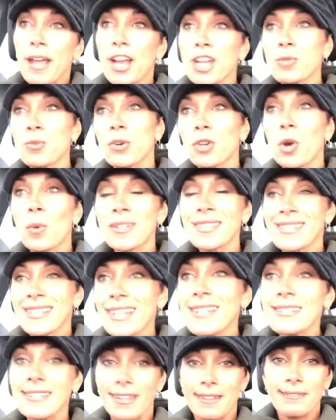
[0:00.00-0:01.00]
page where no one
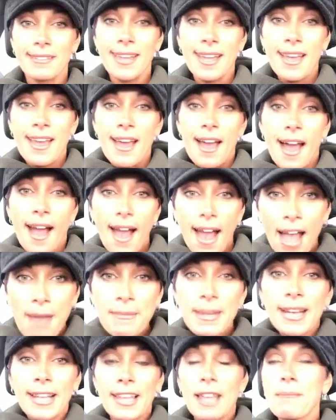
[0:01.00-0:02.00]
sees it?
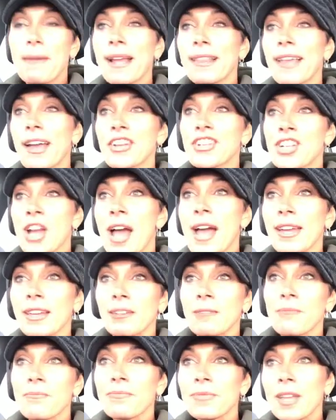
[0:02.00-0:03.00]
I'm going to let my light
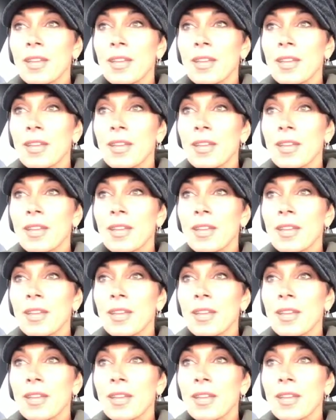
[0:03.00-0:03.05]
shine.